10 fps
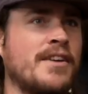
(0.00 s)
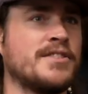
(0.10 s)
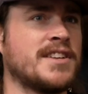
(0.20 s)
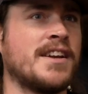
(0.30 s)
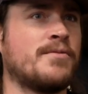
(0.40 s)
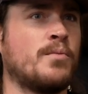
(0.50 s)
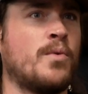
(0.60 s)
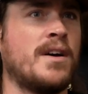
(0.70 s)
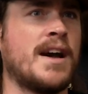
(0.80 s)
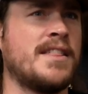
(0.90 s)
was I
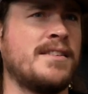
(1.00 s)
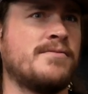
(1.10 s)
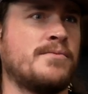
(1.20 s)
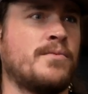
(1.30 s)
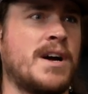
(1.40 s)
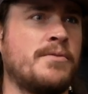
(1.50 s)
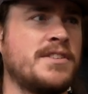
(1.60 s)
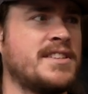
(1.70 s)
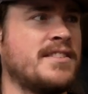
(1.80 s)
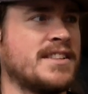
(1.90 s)
want
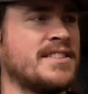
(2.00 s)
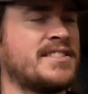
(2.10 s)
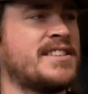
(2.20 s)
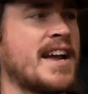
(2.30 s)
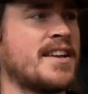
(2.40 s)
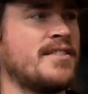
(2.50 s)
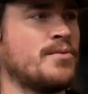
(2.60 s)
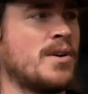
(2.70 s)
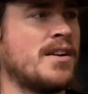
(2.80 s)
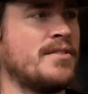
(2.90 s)
to say like the second
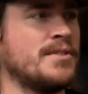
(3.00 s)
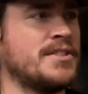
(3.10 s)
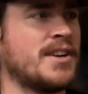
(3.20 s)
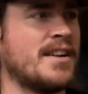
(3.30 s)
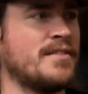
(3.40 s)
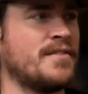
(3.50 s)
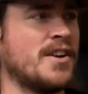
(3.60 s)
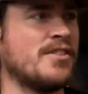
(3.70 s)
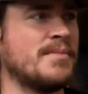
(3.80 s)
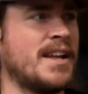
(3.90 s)
one we tried to
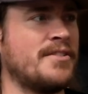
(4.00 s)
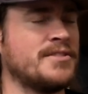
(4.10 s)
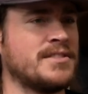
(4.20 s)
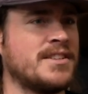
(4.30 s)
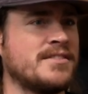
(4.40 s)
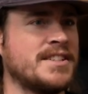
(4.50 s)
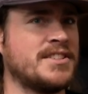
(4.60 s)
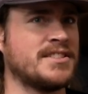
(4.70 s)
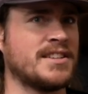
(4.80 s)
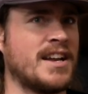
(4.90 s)
film, and it was literally
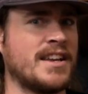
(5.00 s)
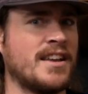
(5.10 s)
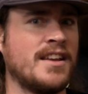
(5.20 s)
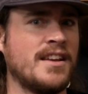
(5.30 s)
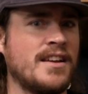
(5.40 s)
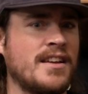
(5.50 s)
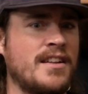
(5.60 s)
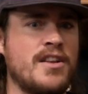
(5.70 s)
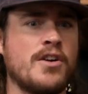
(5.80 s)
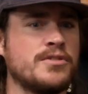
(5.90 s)
just like.
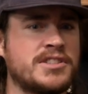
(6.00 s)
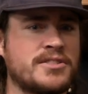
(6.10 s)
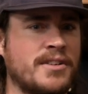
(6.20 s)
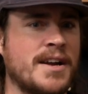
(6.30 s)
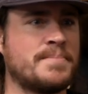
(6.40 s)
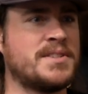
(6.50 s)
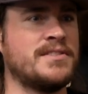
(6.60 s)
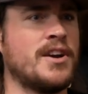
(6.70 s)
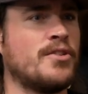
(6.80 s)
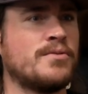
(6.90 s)
No script,
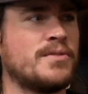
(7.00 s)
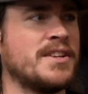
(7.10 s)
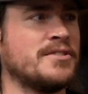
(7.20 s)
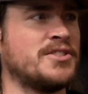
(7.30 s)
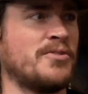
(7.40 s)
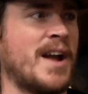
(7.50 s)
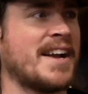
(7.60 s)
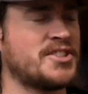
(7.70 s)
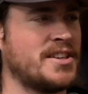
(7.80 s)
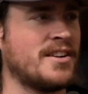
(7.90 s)
no real
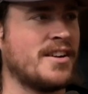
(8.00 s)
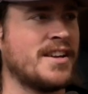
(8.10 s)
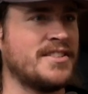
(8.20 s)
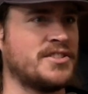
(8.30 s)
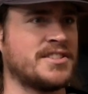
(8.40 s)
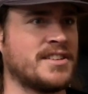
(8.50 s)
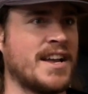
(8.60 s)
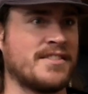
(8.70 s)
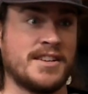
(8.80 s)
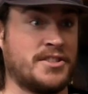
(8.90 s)
direction on it. Just
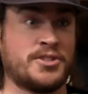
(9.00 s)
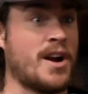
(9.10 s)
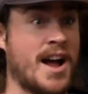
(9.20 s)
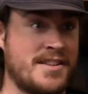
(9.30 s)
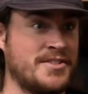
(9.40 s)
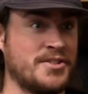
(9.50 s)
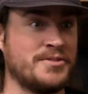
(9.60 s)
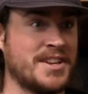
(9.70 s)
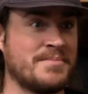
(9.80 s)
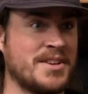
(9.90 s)
let's try to do
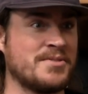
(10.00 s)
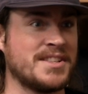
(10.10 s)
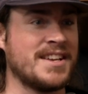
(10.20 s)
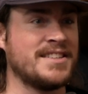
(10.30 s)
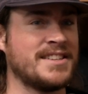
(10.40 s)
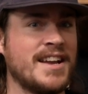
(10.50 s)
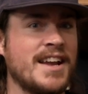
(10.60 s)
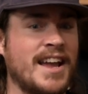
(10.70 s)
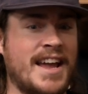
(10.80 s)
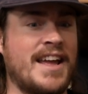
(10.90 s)
something with this.
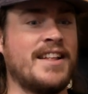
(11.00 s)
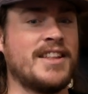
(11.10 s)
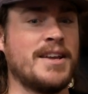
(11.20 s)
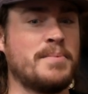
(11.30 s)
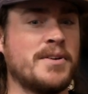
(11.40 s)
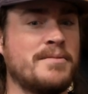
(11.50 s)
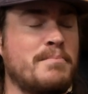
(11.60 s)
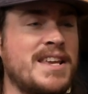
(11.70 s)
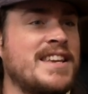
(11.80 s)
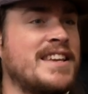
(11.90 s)
And they put
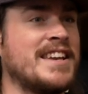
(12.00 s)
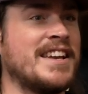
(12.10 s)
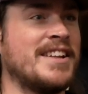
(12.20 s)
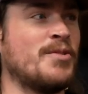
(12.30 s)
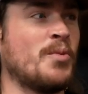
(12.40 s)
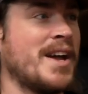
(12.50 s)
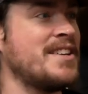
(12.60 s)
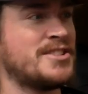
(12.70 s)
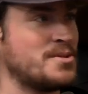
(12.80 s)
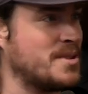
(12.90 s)
me in
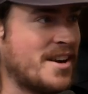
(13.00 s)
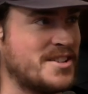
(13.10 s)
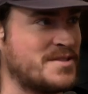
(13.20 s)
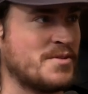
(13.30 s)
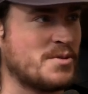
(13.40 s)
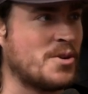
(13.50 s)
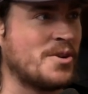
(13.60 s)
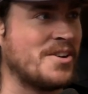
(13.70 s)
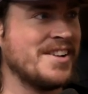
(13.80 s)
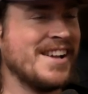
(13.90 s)
way too large of a role.
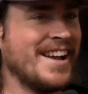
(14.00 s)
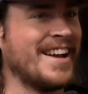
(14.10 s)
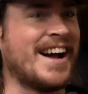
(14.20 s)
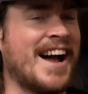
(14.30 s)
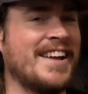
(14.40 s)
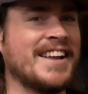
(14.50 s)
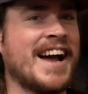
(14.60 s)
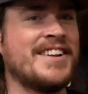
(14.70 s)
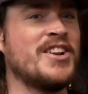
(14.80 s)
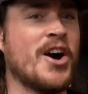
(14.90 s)
I've